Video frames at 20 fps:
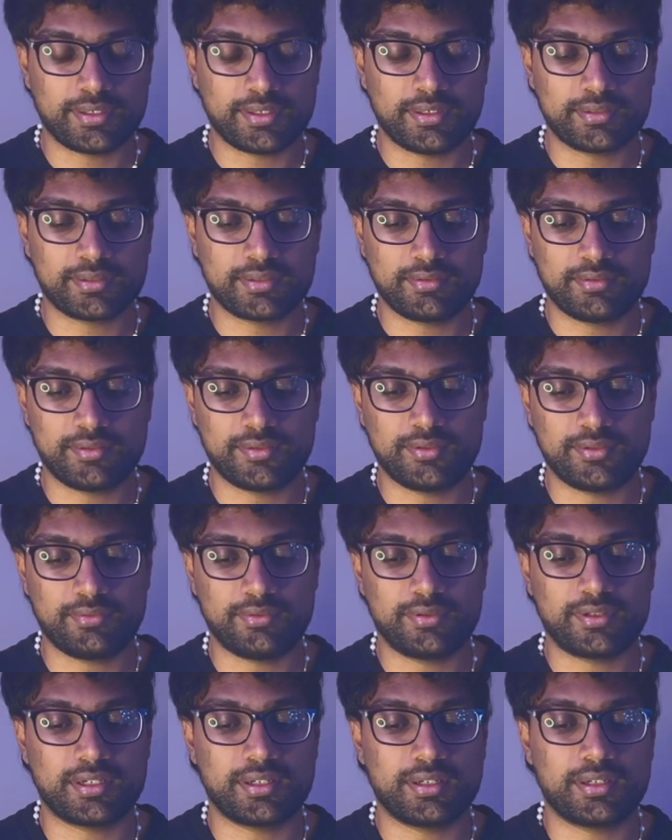I encourage you to
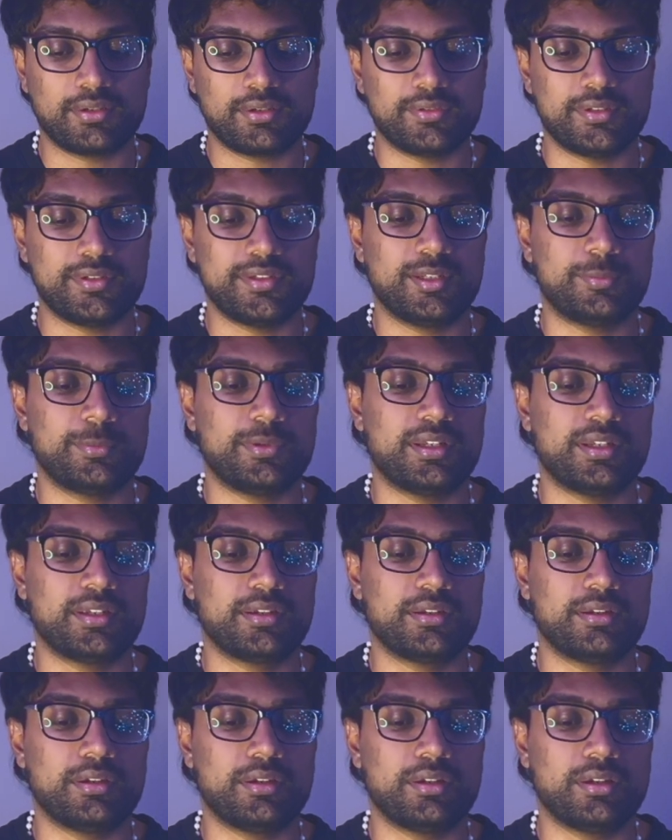try out the
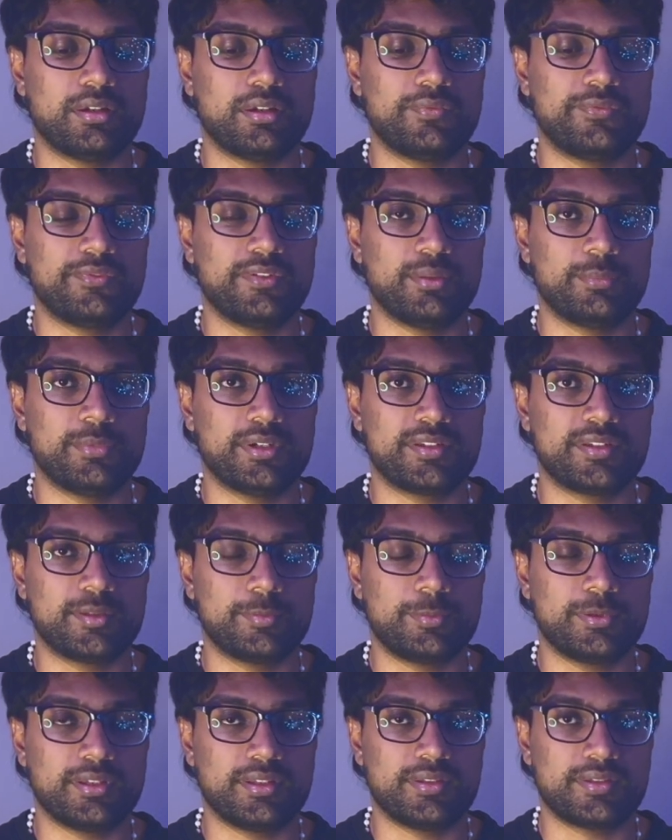JPEG film
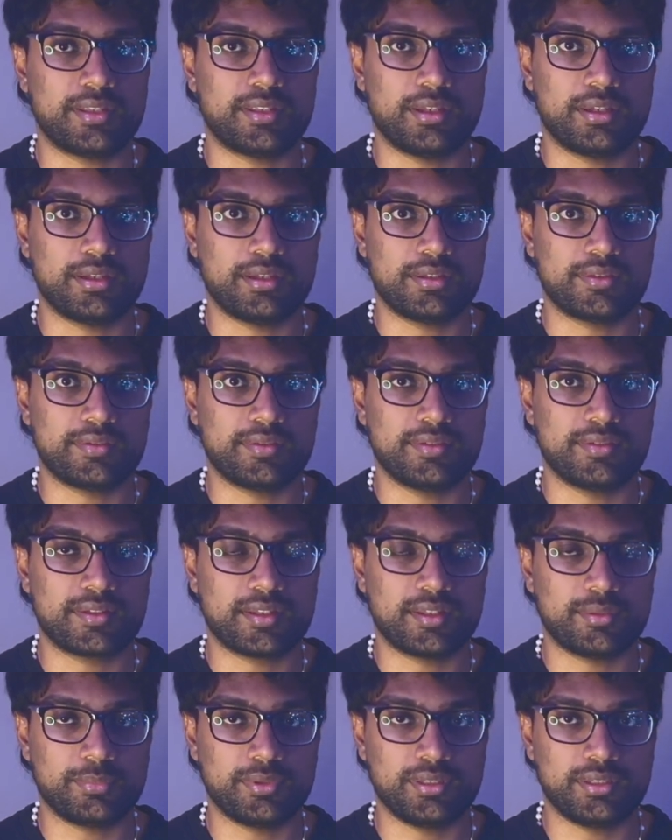recipes, as this
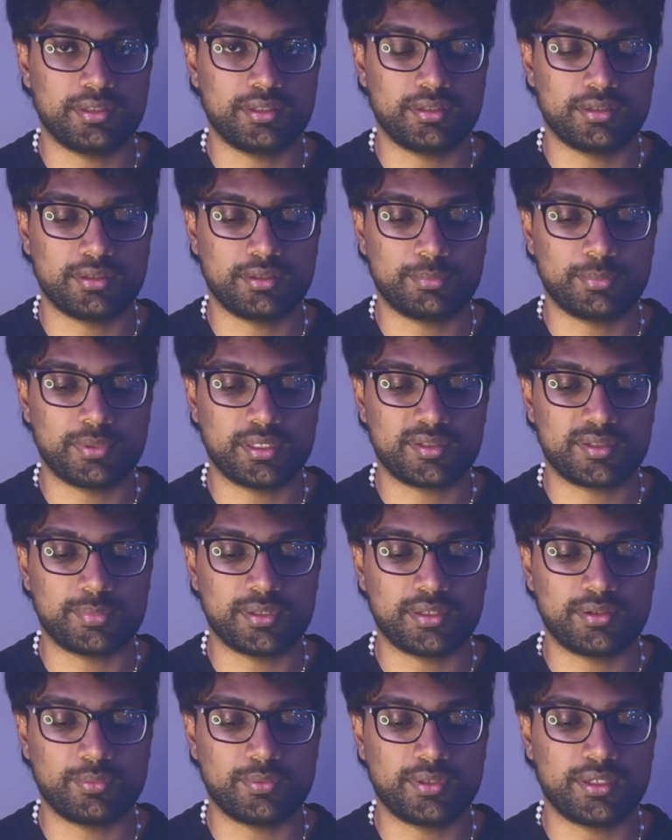can be a much
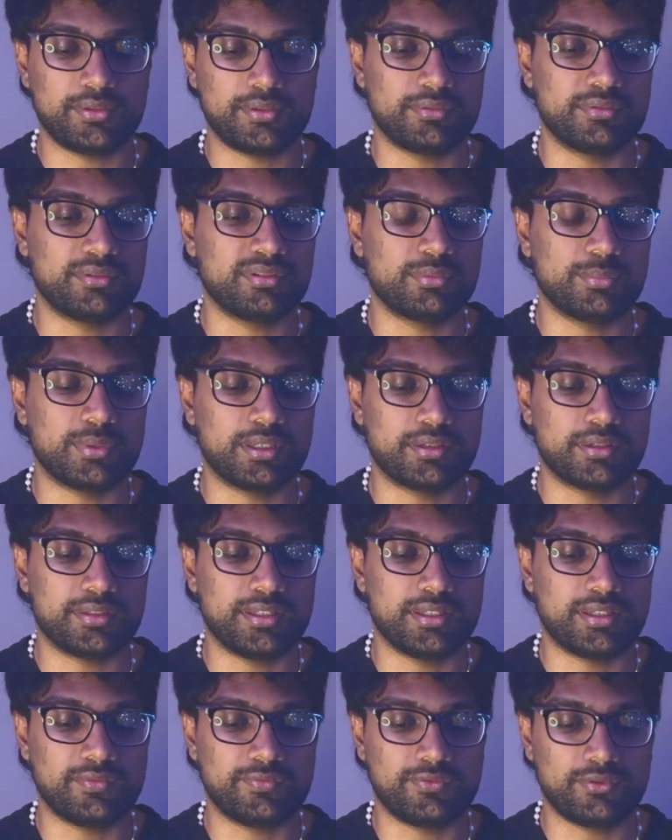better way to go about
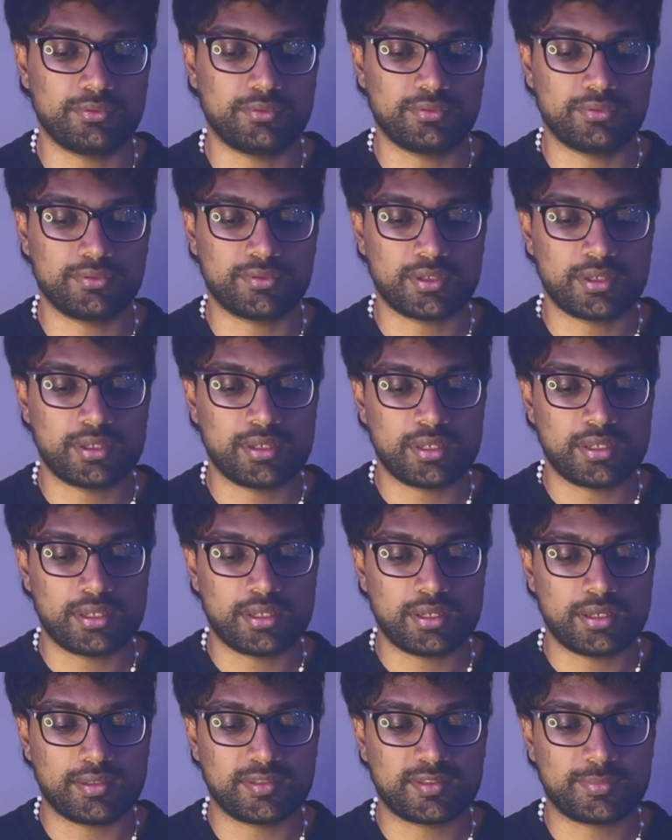taking photos
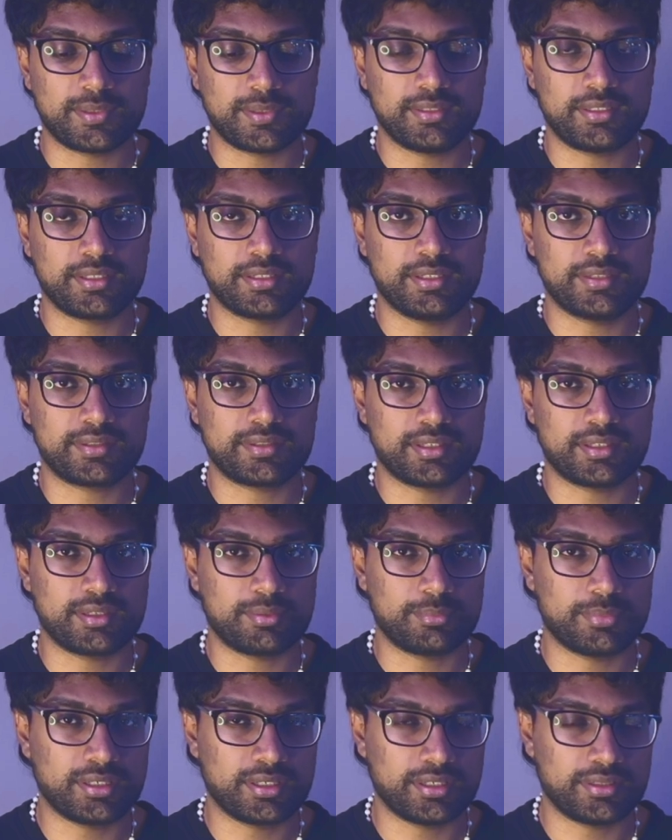and spending less
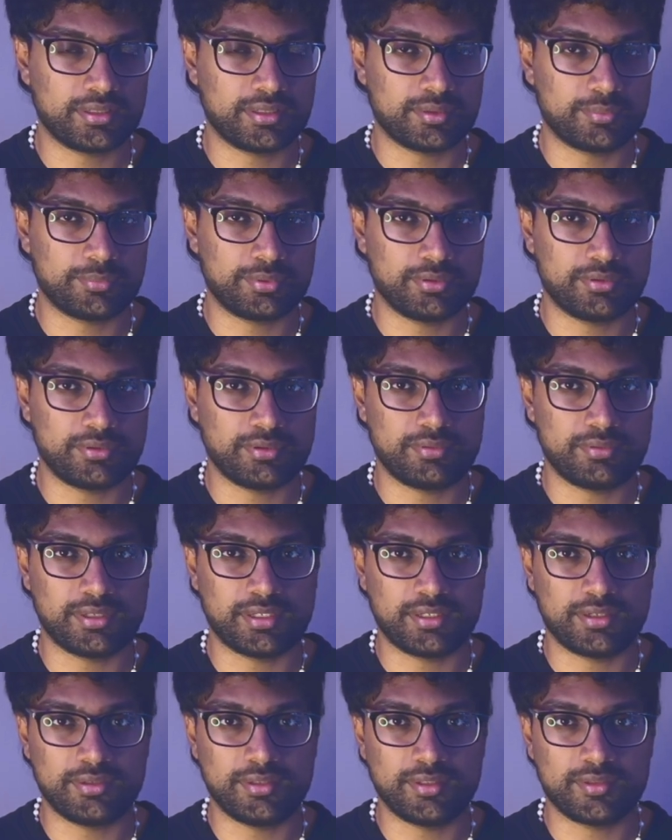time behind a computer to
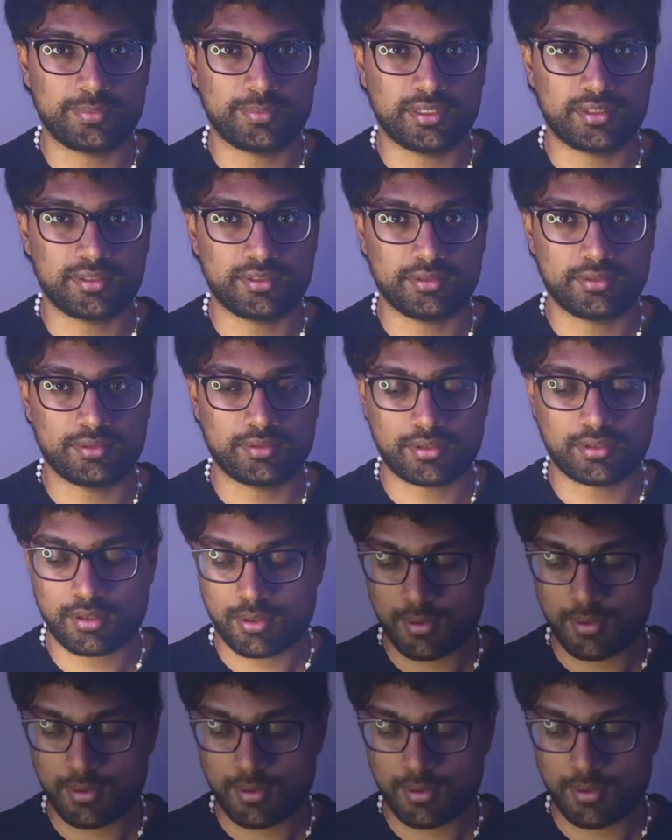edit these pictures.